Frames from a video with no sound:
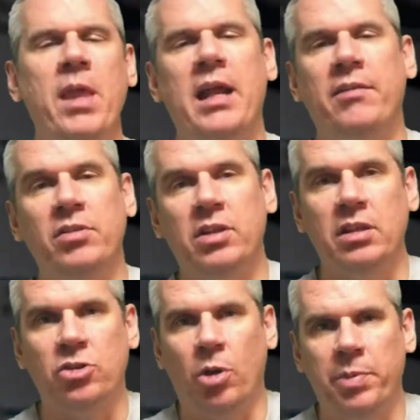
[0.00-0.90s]
and have a look
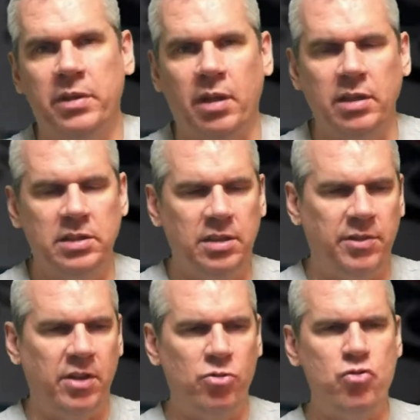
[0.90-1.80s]
at the top of the tongue. You see a
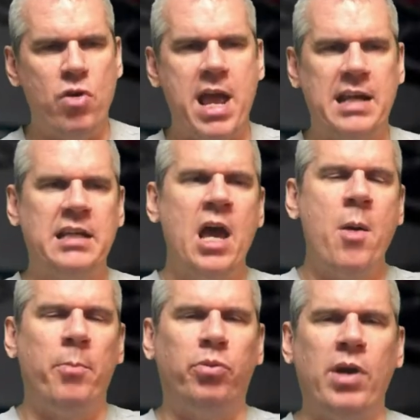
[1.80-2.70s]
very red
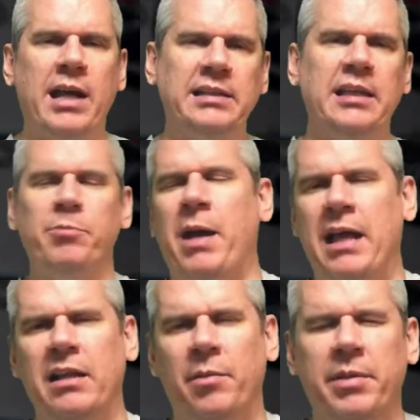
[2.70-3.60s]
branding
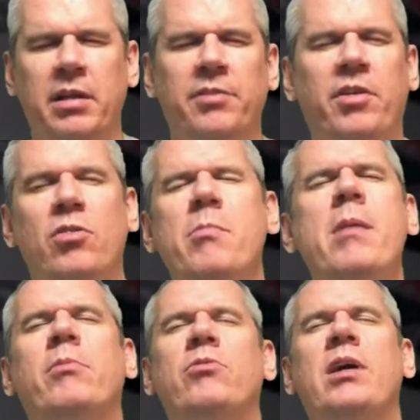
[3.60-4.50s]
panel up there, and if I
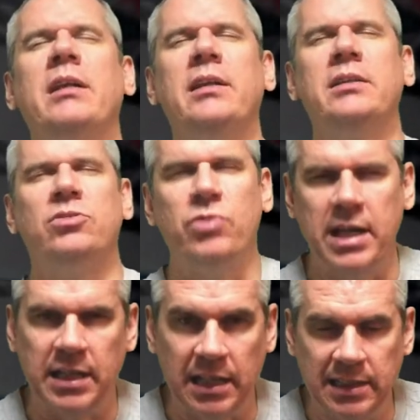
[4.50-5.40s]
remember rightly, it's
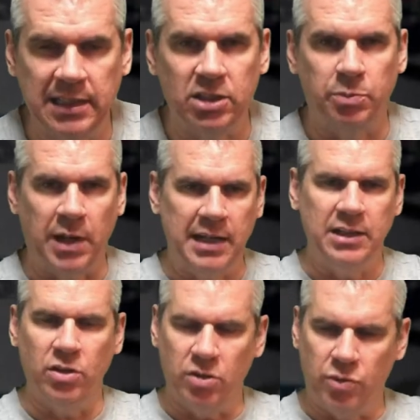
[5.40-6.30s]
red Adidas
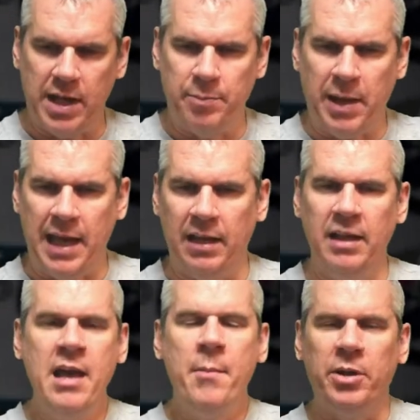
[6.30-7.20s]
branding on the red
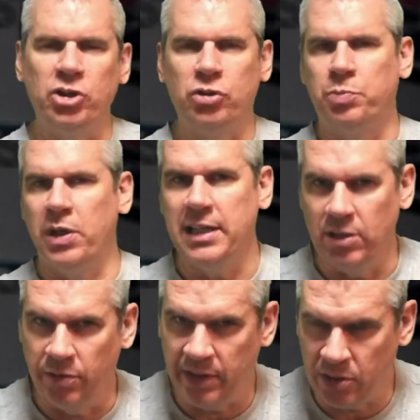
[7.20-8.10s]
panel, but sprayed
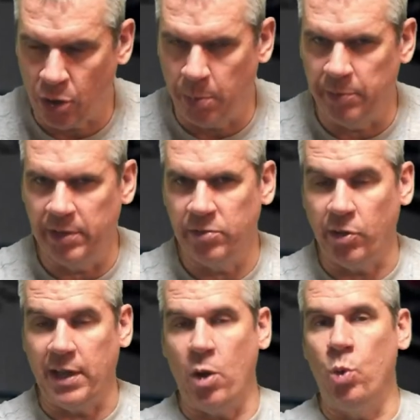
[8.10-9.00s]
over the top of it, you've
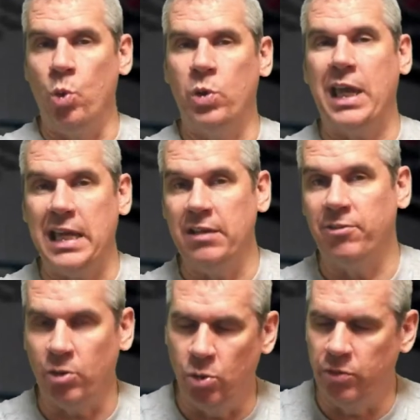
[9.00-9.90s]
got that OK
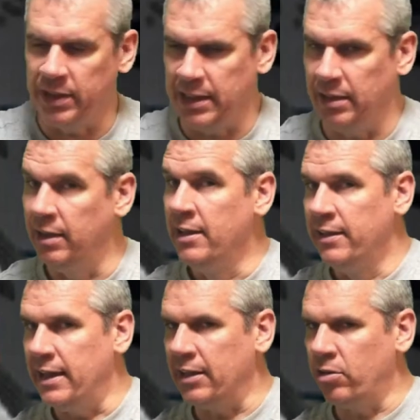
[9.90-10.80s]
for Overkill,
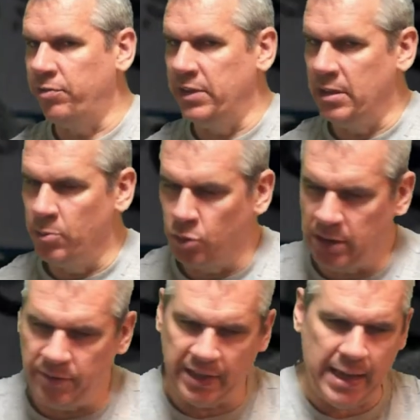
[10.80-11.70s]
that graffiti
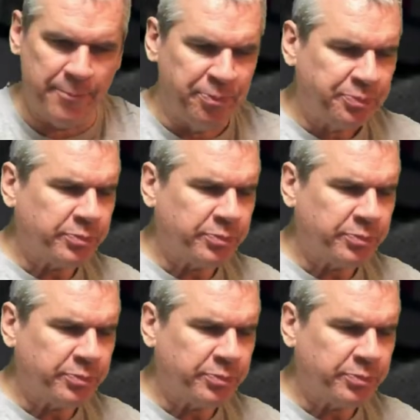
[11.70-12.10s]
motif again.